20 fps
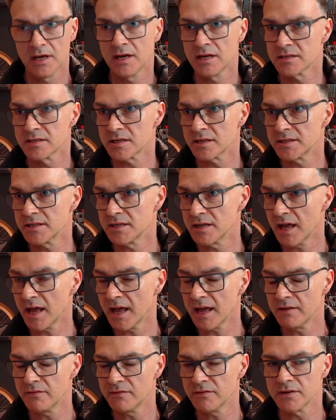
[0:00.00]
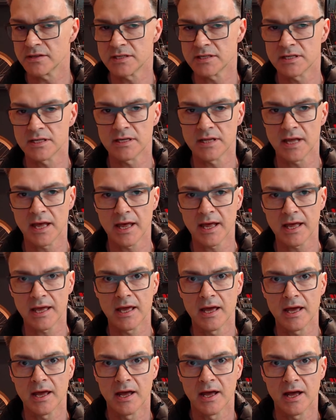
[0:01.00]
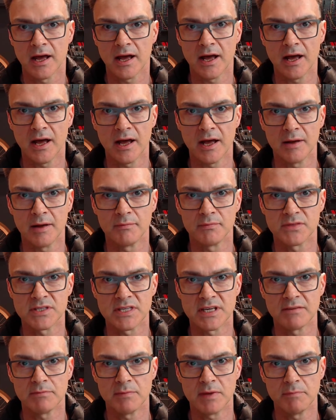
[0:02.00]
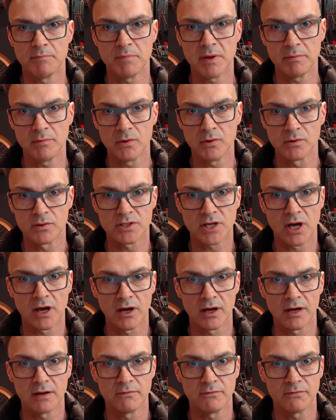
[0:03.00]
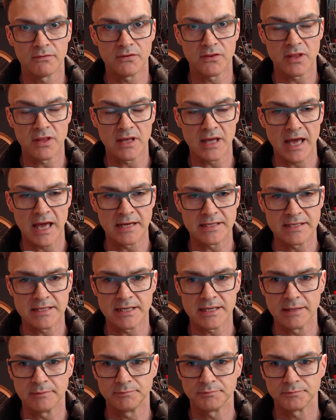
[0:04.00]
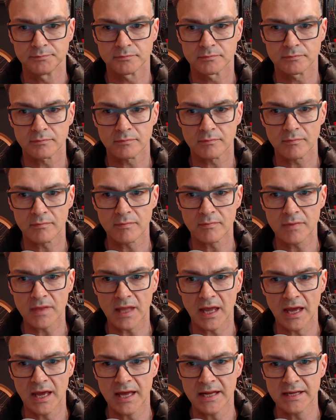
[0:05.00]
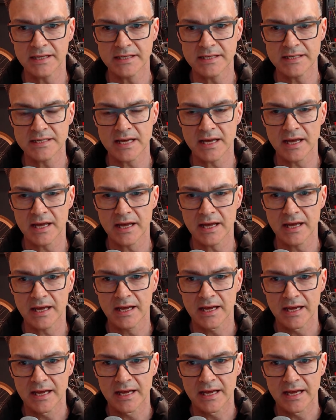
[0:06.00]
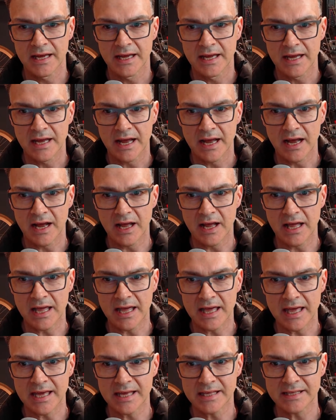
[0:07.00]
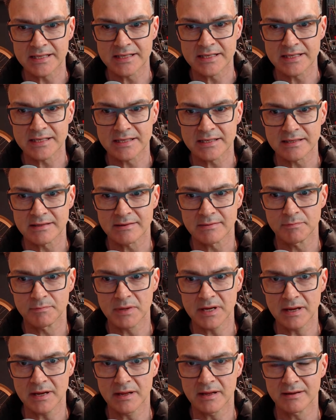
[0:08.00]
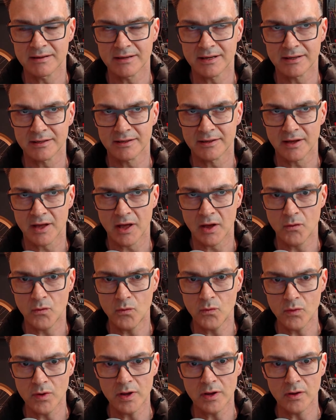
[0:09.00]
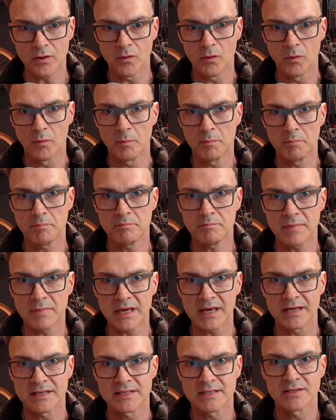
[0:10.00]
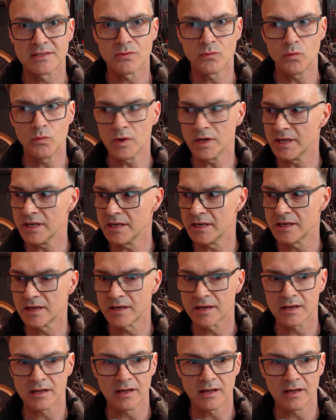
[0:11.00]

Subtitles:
Started at 8:30 today. To give me a bit more time for the editing. And it's been a real mixed week,